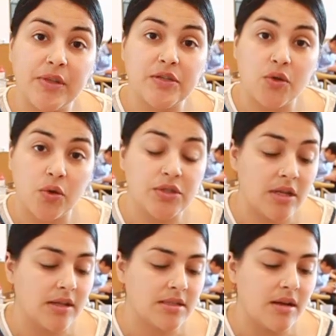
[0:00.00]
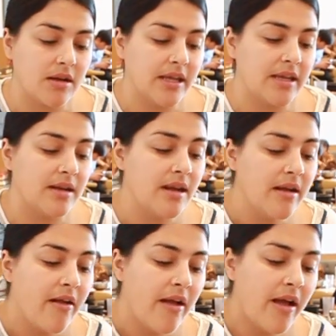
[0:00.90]
the soko salangtang in.
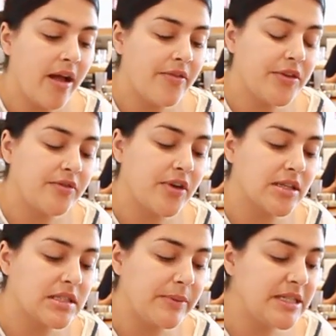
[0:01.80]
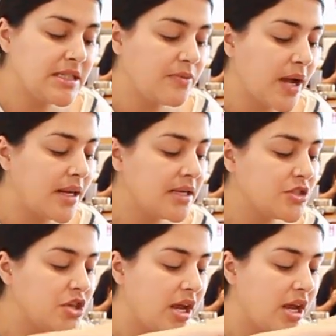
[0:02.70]
And then you've got spicy radish